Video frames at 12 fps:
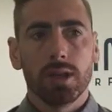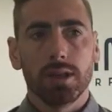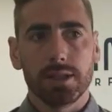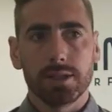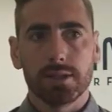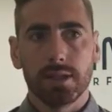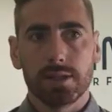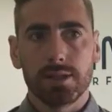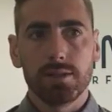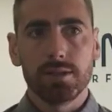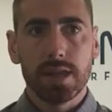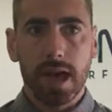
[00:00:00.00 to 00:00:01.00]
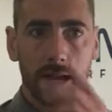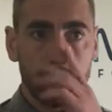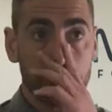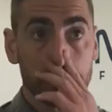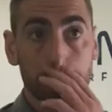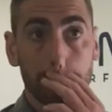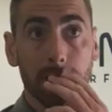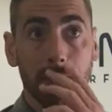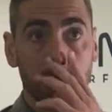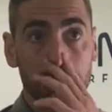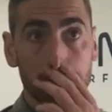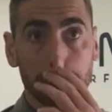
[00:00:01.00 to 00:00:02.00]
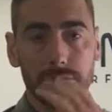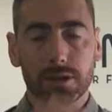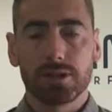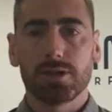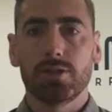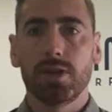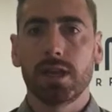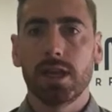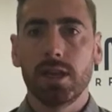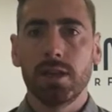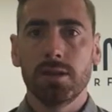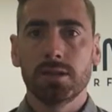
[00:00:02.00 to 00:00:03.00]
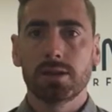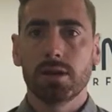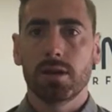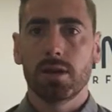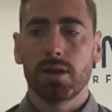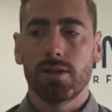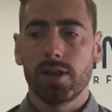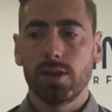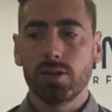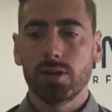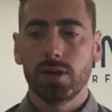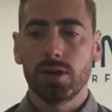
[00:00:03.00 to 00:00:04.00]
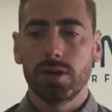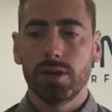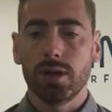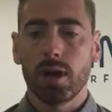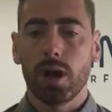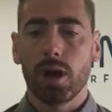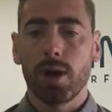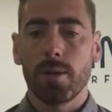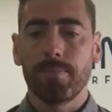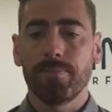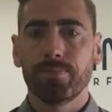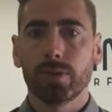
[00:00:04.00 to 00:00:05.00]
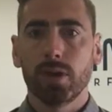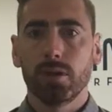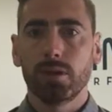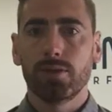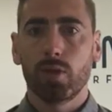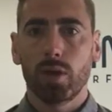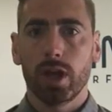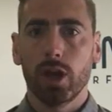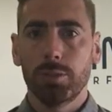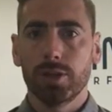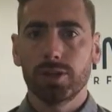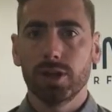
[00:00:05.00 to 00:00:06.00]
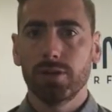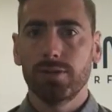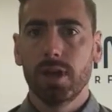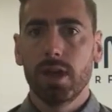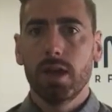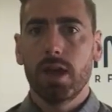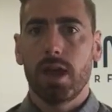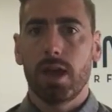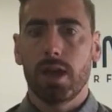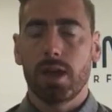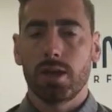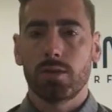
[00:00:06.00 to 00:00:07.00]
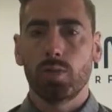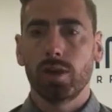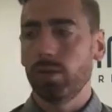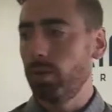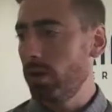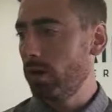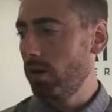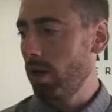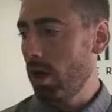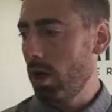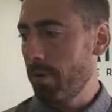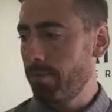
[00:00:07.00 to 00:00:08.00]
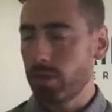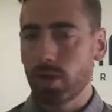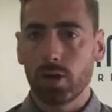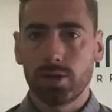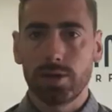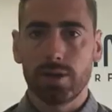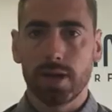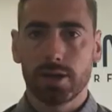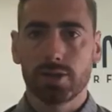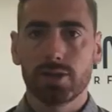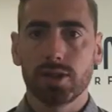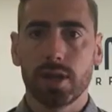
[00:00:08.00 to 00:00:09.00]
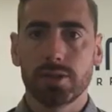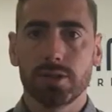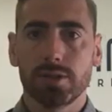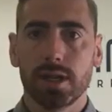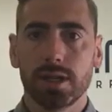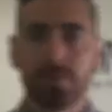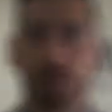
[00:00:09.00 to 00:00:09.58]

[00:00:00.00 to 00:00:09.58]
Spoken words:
let's use that as three keys that you could look for to help yourself, and we will go to the exercises. Thanks